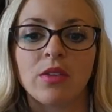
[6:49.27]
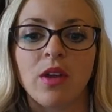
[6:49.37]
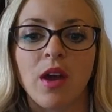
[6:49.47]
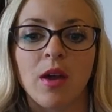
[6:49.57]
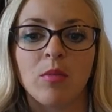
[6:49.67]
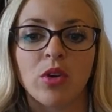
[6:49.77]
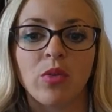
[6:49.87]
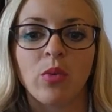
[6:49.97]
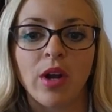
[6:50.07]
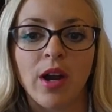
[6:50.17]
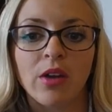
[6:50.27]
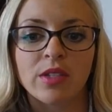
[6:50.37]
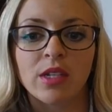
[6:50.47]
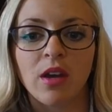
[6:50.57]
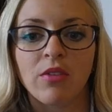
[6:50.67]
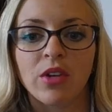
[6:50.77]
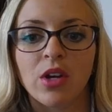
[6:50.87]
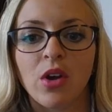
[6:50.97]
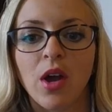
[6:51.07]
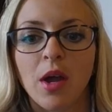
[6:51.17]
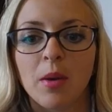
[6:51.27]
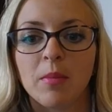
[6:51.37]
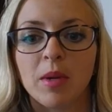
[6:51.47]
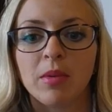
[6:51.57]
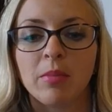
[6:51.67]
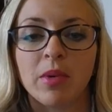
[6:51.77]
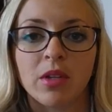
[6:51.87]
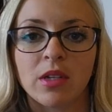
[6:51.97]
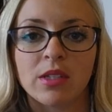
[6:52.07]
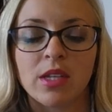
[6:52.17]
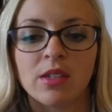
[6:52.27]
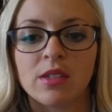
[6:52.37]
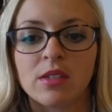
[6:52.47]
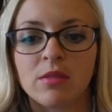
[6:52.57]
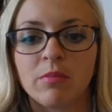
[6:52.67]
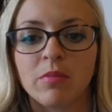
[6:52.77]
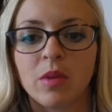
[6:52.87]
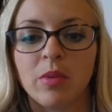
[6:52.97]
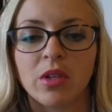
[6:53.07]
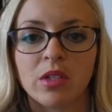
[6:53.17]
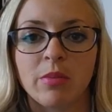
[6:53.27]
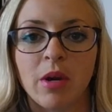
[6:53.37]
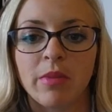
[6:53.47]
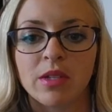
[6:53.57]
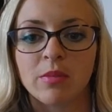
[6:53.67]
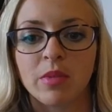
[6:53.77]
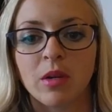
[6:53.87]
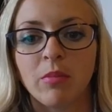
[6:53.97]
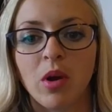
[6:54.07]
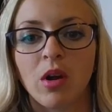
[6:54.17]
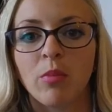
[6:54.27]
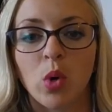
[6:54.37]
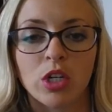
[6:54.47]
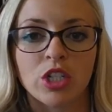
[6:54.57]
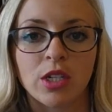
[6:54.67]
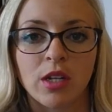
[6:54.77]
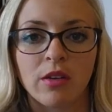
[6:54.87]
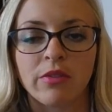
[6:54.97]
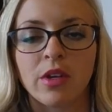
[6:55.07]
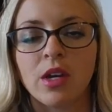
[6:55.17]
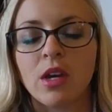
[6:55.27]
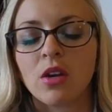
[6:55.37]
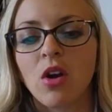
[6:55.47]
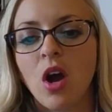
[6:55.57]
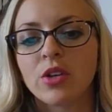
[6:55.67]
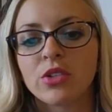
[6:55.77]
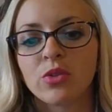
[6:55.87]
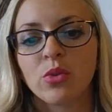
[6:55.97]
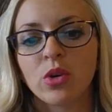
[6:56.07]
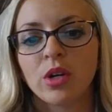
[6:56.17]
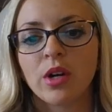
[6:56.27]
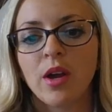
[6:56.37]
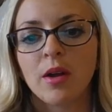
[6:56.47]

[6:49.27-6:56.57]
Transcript: or the warehousing of it. Maybe the billing department has a big portion of costs or